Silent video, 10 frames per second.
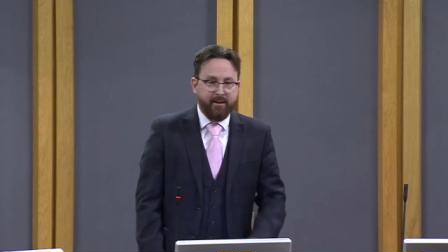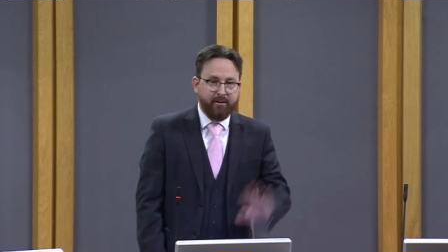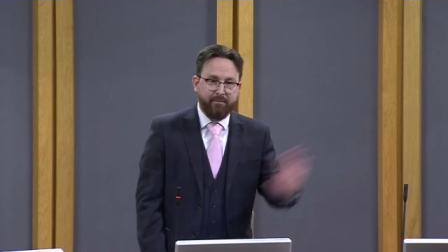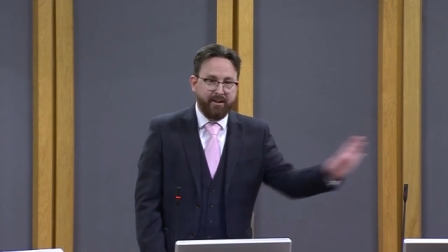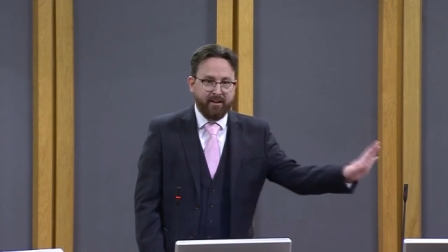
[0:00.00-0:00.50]
They
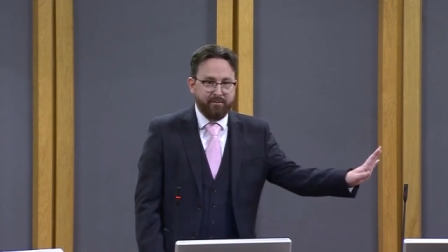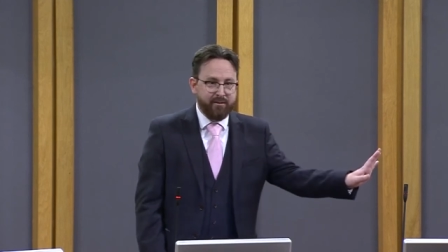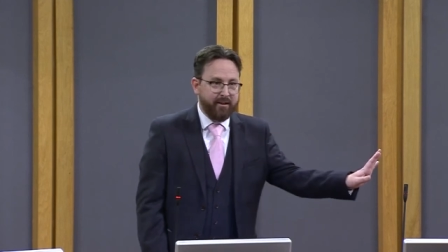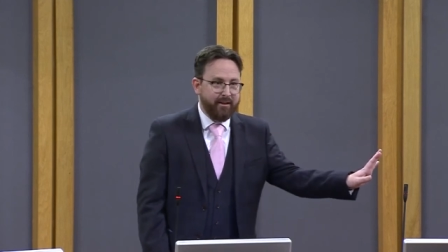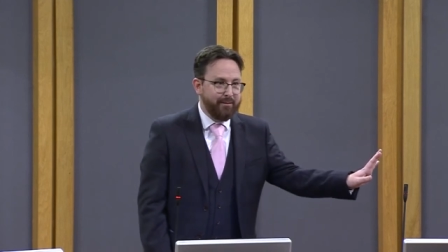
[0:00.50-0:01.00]
don't mean the
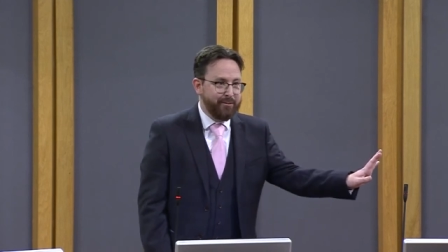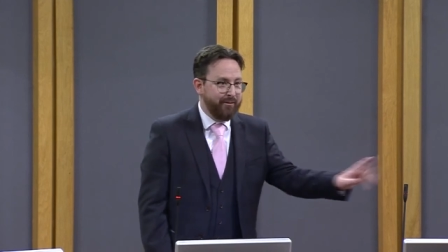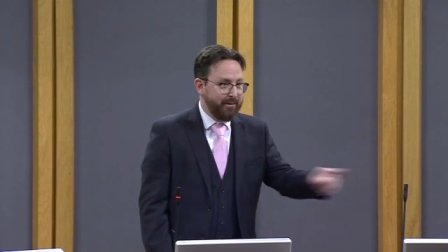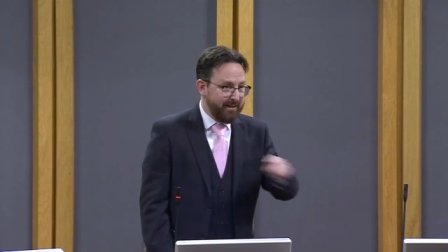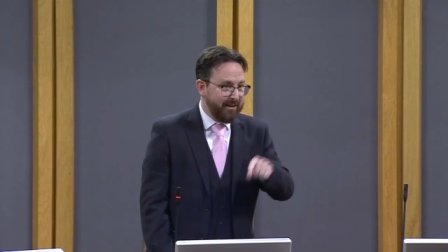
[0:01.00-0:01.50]
Sunday
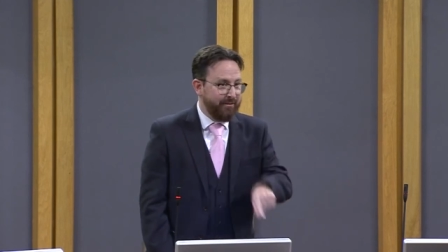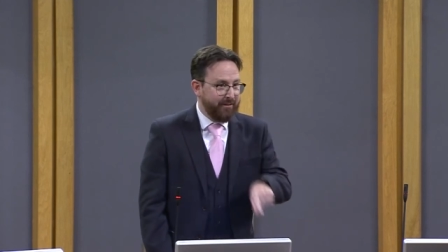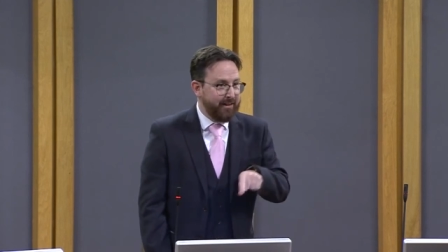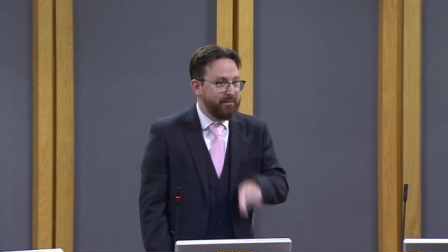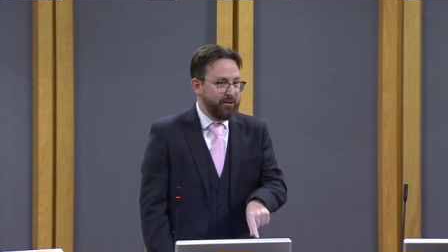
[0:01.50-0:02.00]
Observer, they mean the
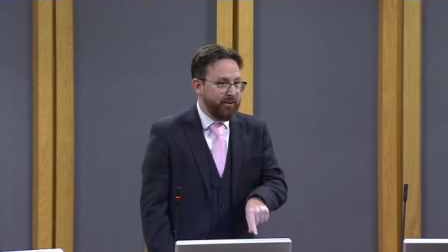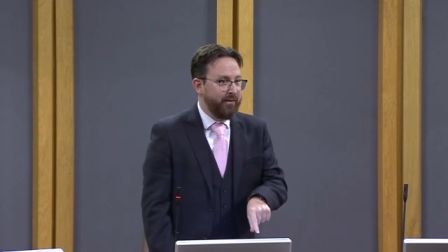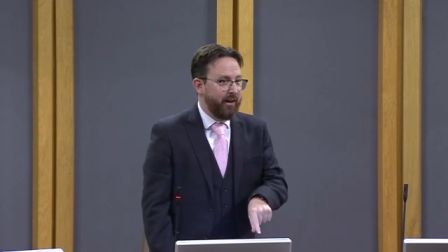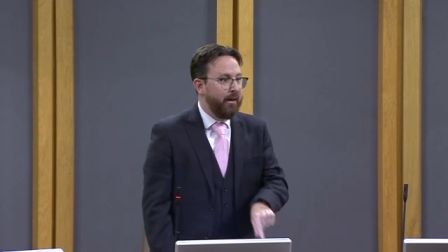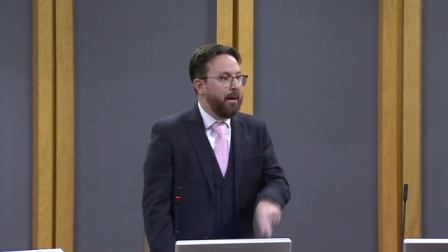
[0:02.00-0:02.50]
Caerphilly
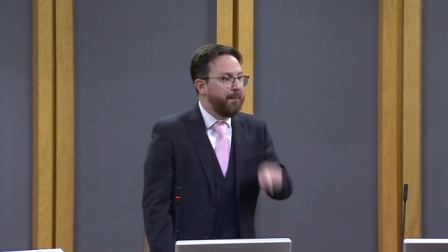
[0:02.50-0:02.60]
Observer.